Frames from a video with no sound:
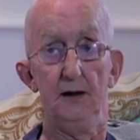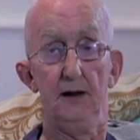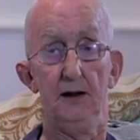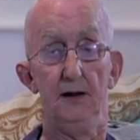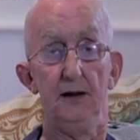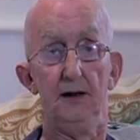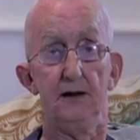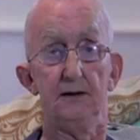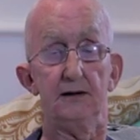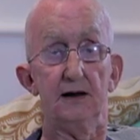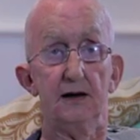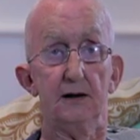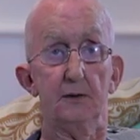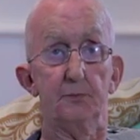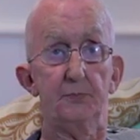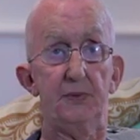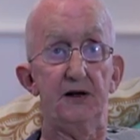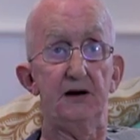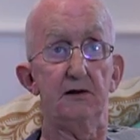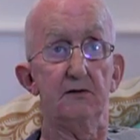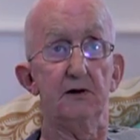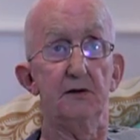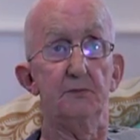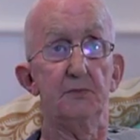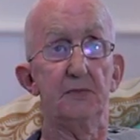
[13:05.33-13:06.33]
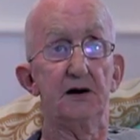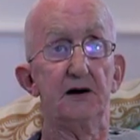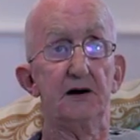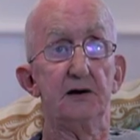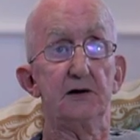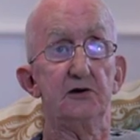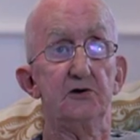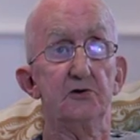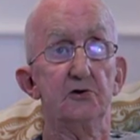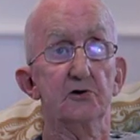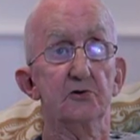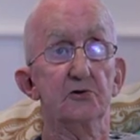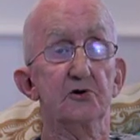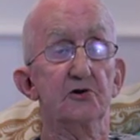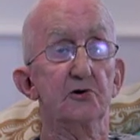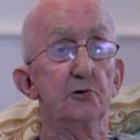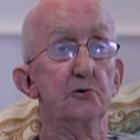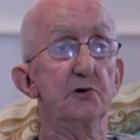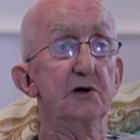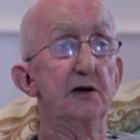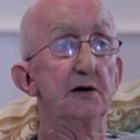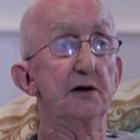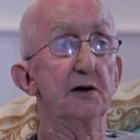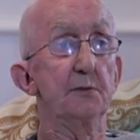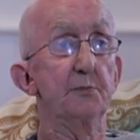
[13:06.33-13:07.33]
Now bear in mind you're
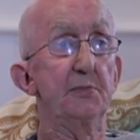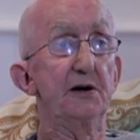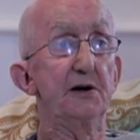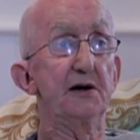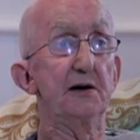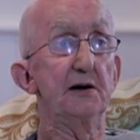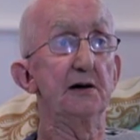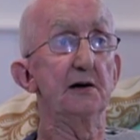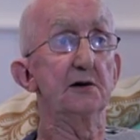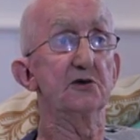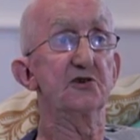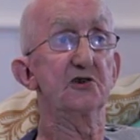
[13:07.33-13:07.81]
talking about